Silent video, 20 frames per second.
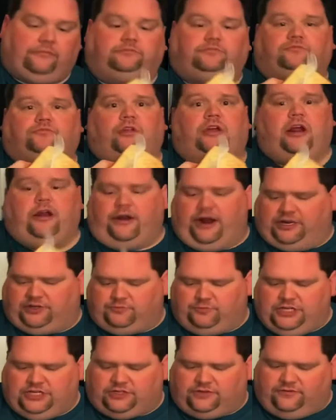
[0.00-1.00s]
Get a nice
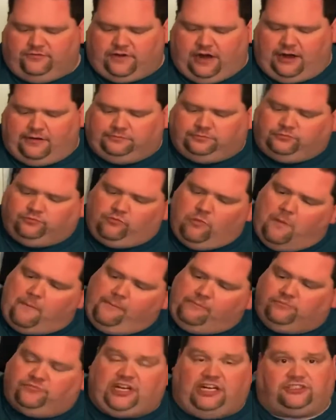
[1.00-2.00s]
piece of
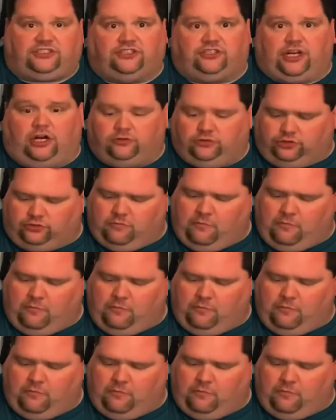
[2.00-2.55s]
Texas toast.